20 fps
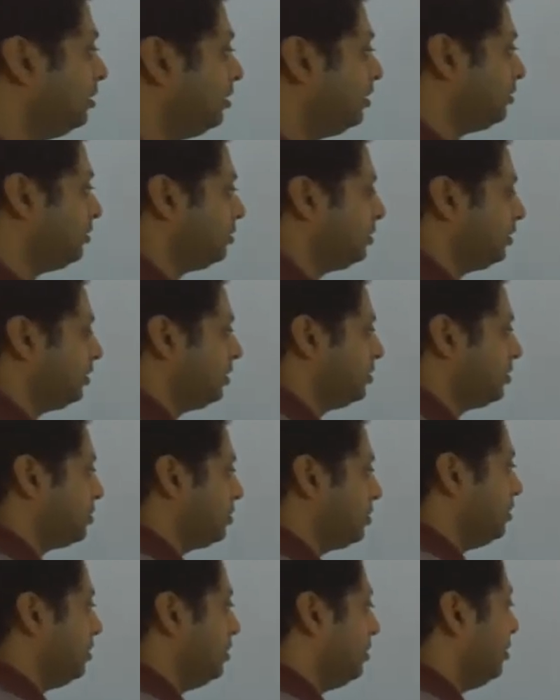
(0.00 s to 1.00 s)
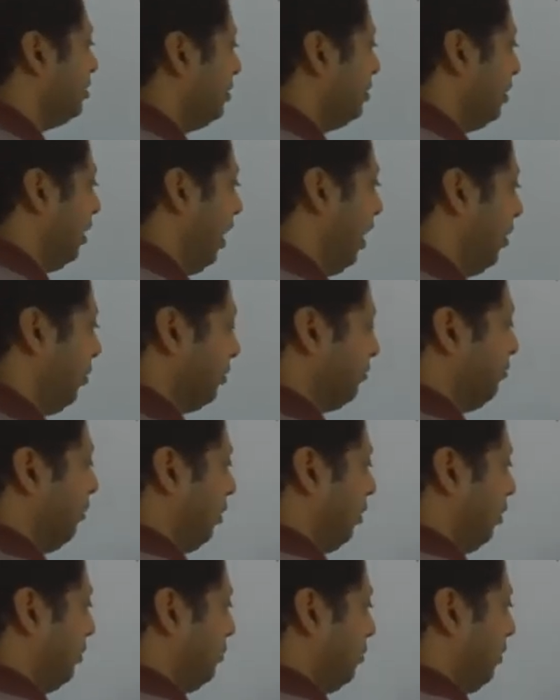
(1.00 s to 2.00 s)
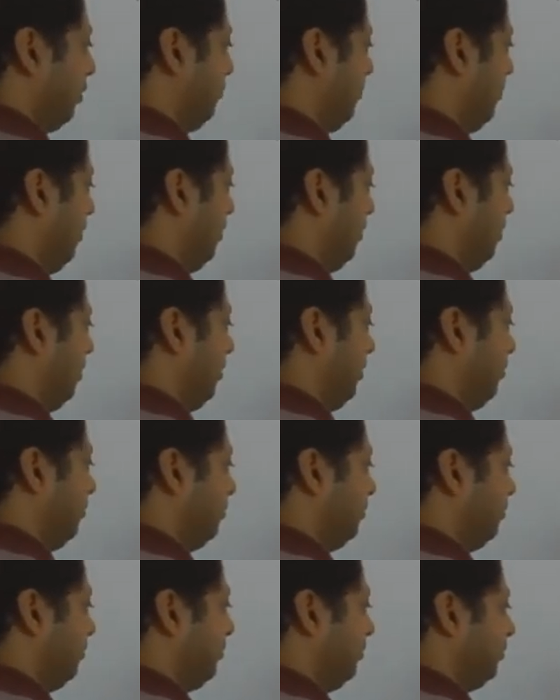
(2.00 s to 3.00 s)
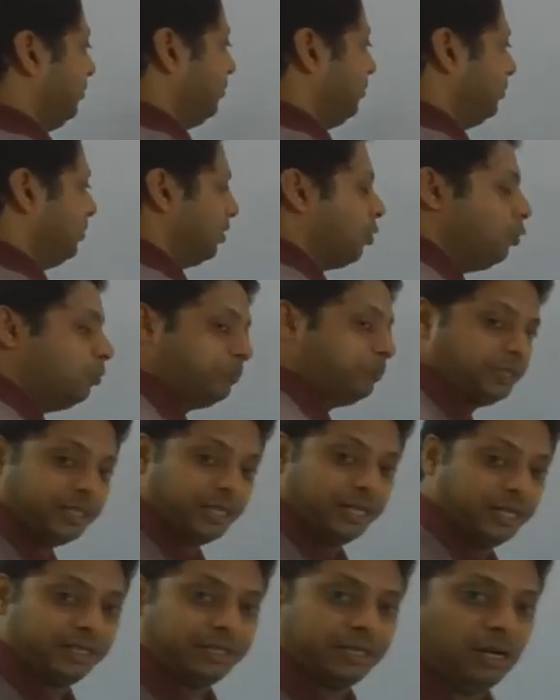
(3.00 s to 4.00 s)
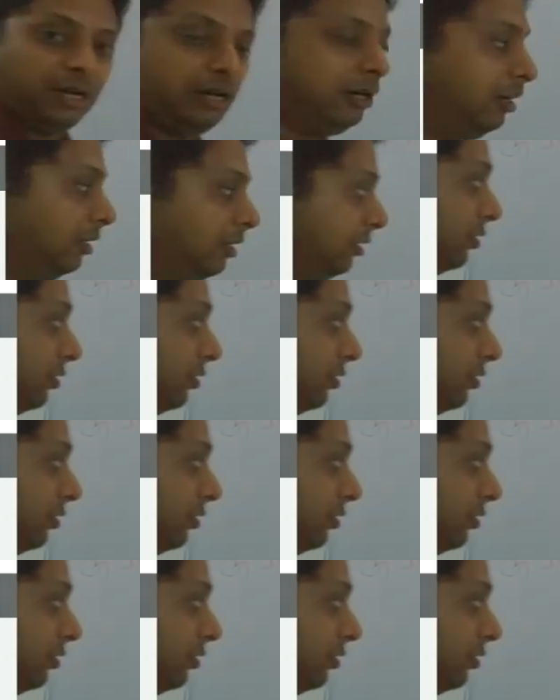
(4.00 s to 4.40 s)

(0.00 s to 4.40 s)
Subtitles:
so this is our molecular the coefficient of